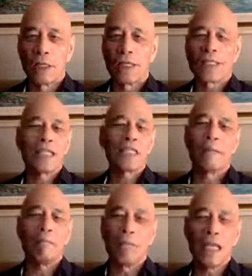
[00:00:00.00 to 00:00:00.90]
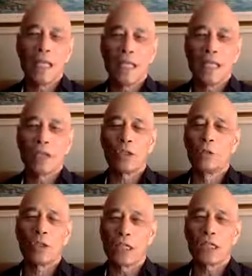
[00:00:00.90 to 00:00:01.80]
That doesn't mean that you
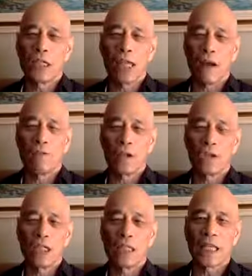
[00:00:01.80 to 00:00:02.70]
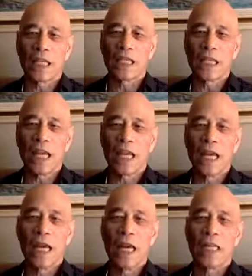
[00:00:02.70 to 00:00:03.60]
listen to everything that they say
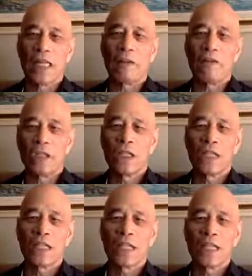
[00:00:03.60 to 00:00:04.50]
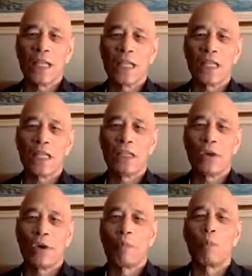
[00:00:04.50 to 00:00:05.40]
and that everything that they say is in
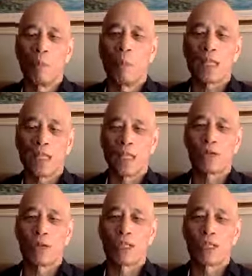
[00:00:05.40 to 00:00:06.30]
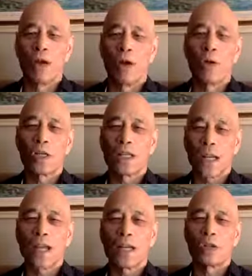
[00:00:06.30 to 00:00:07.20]
your best interest or is
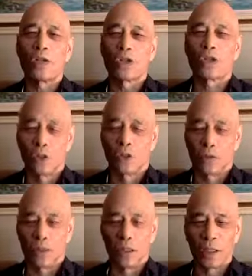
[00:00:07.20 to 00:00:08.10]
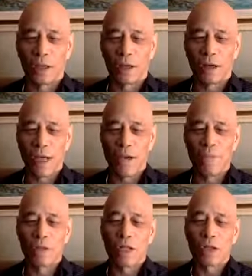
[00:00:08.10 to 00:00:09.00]
accurate or truthful, okay?
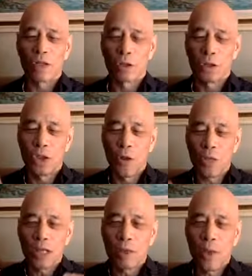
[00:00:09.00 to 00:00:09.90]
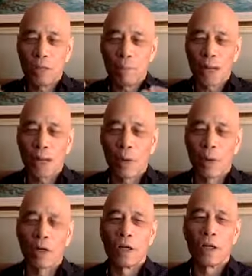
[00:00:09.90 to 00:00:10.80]
So don't equate
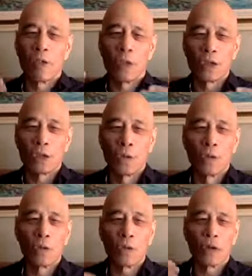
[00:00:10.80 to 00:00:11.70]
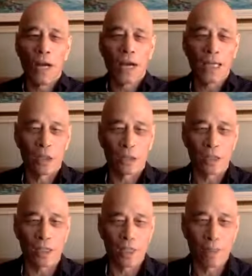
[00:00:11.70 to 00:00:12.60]
power with truth or
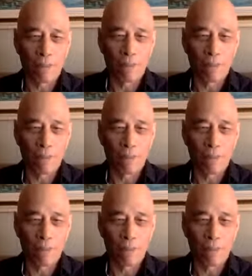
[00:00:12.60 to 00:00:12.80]
accuracy.